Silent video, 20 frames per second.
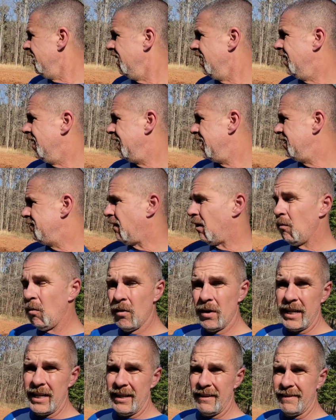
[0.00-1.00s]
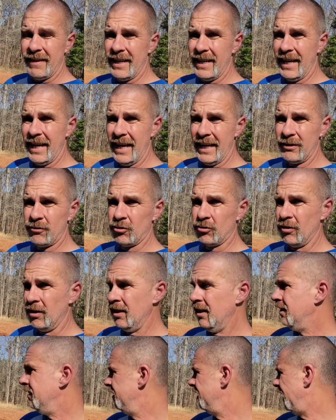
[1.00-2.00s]
Uh, and if I want anything
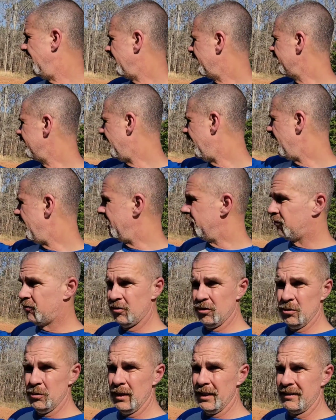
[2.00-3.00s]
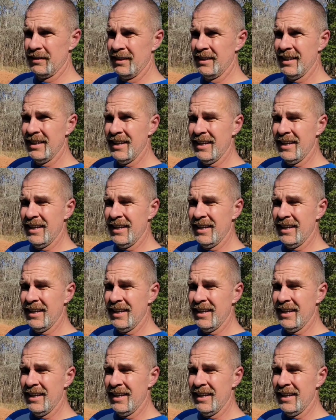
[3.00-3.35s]
extra, I can add to it.